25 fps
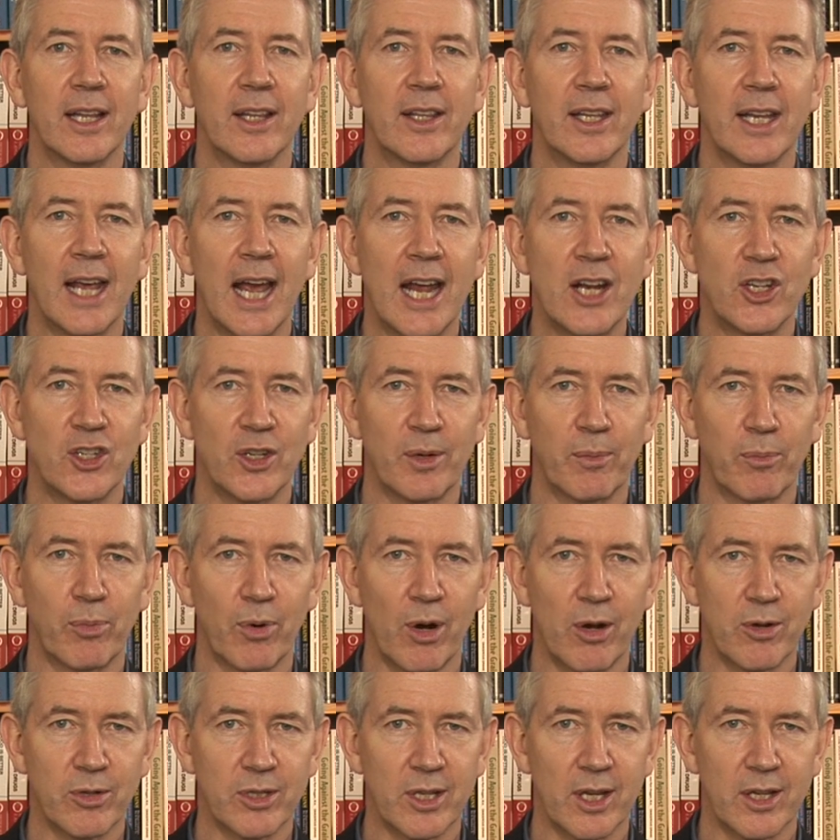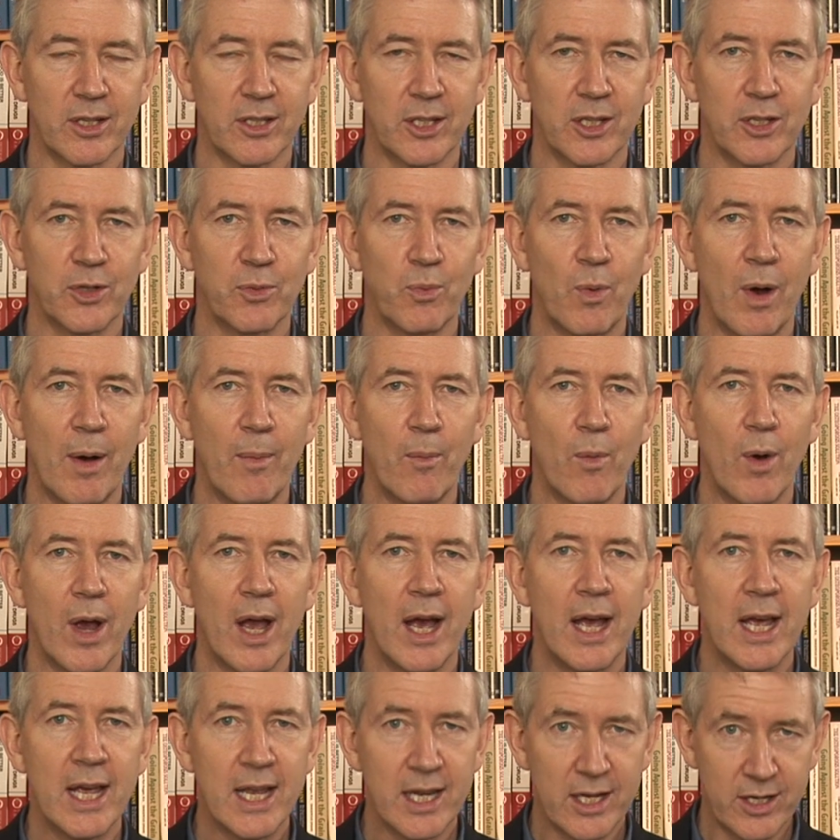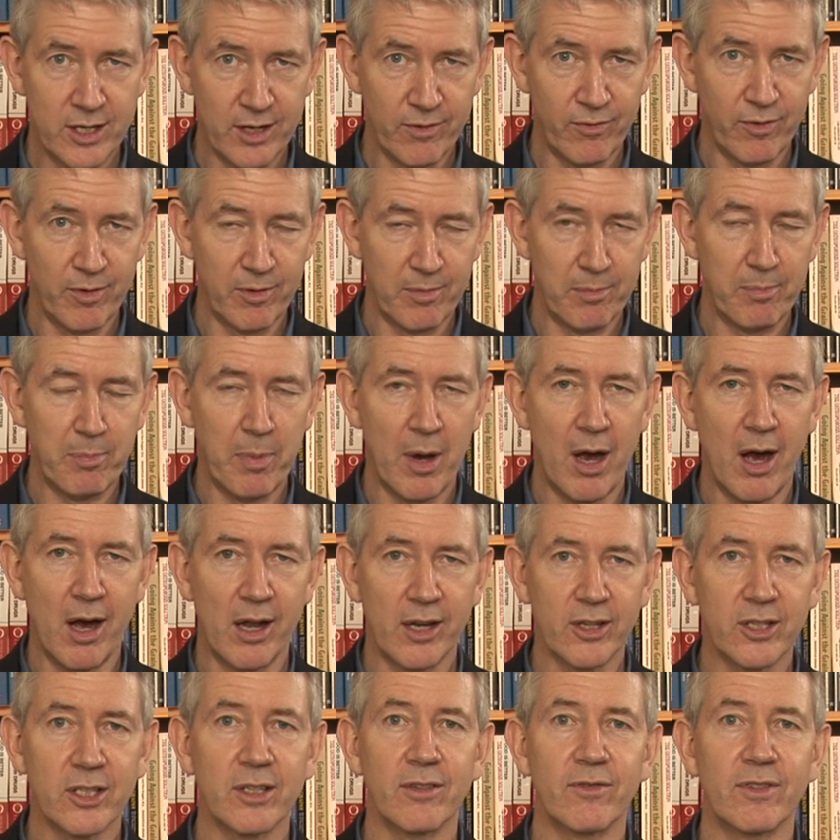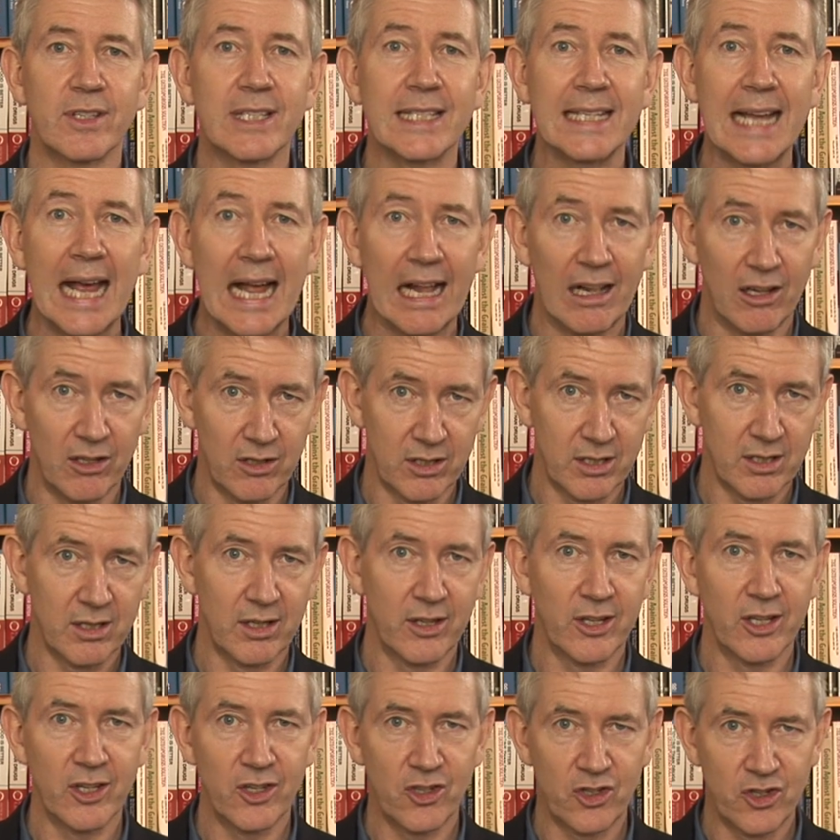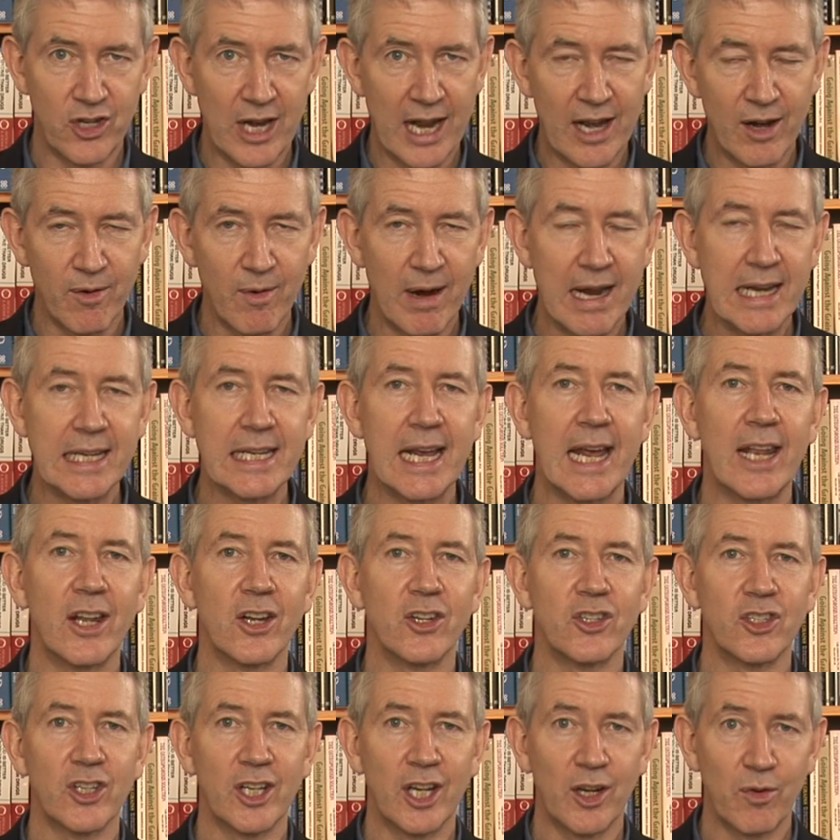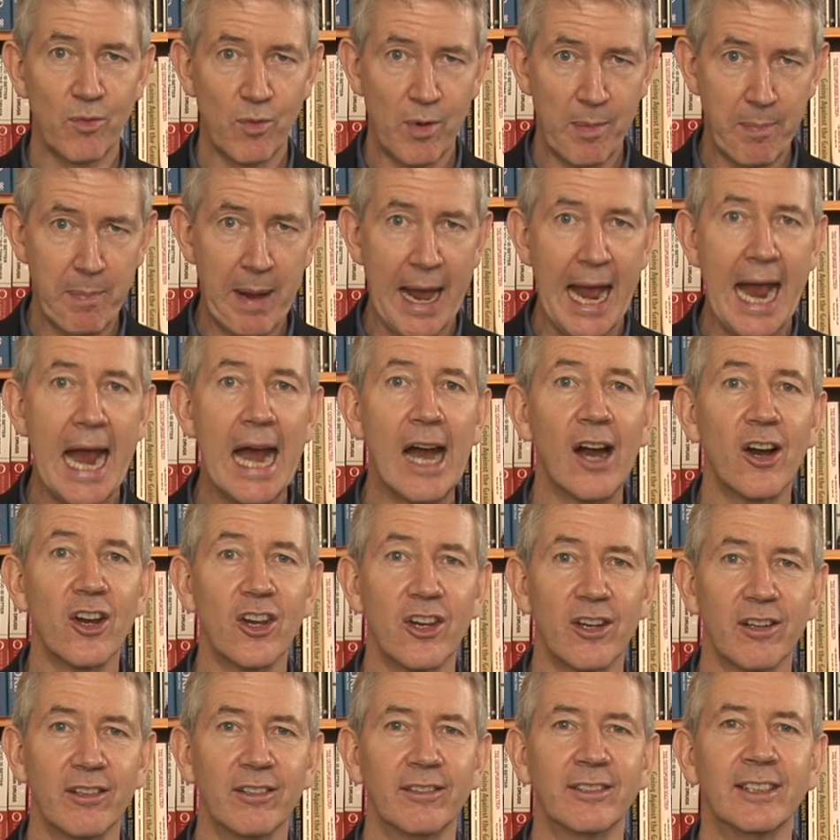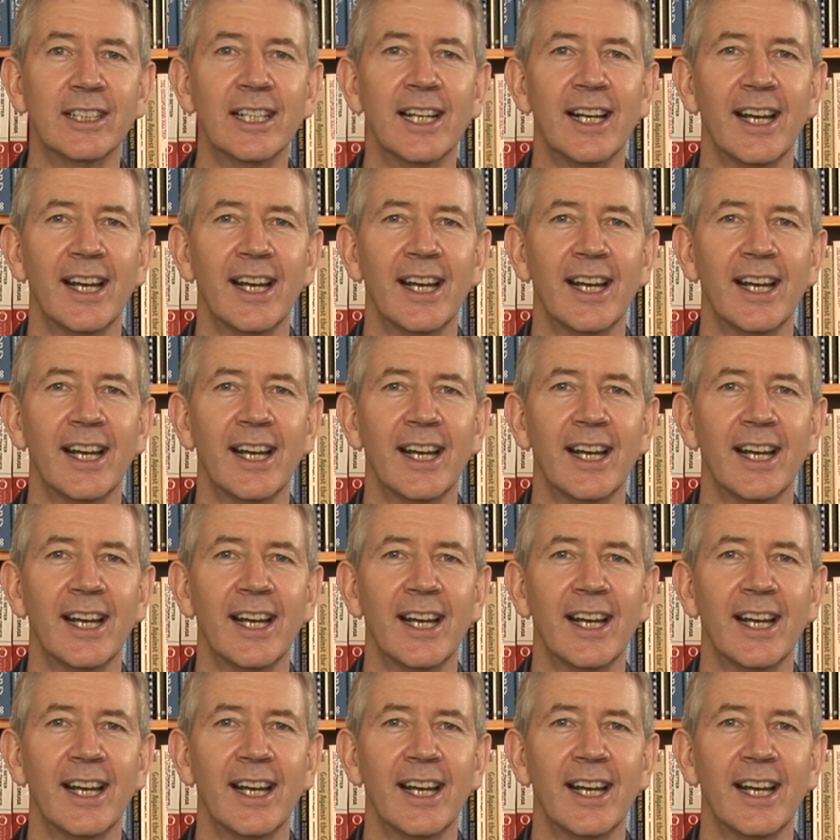the aging process is one where different parts of cells that generate energy and repair you